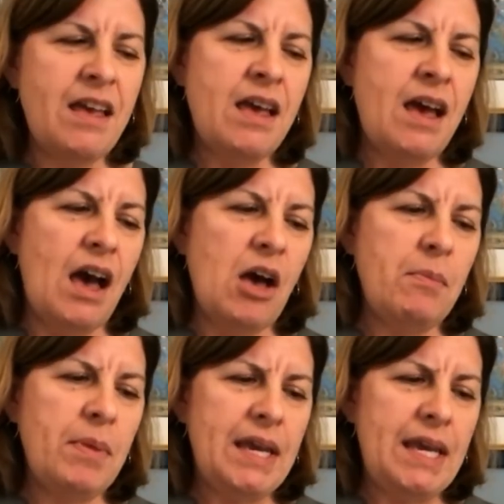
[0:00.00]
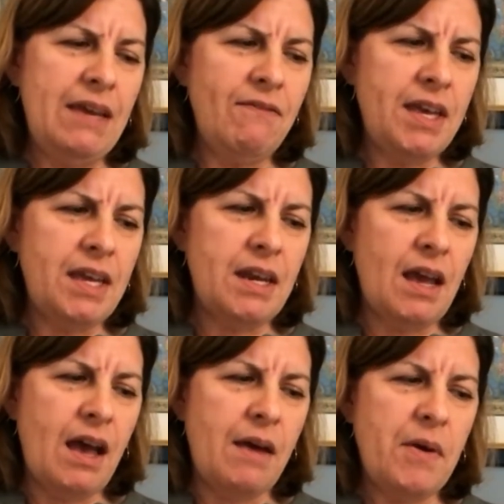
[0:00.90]
But even
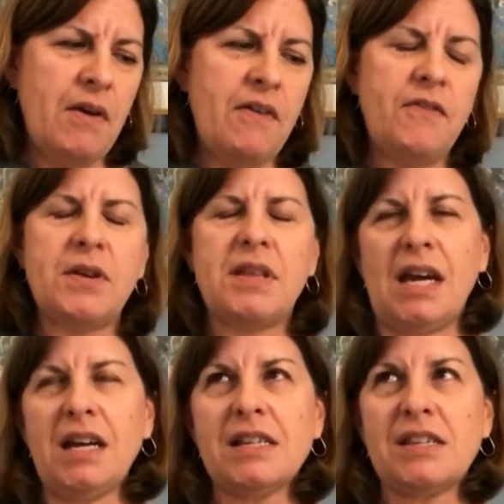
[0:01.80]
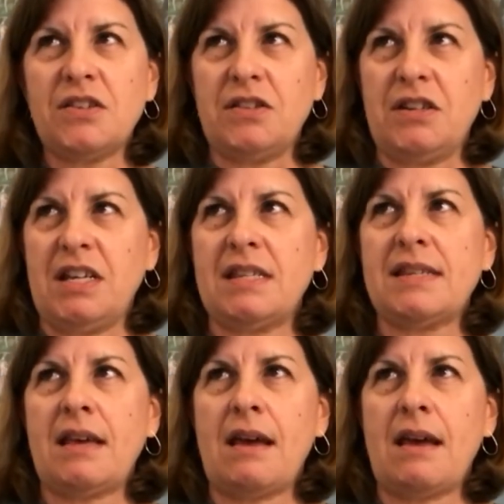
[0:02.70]
for the youngest students,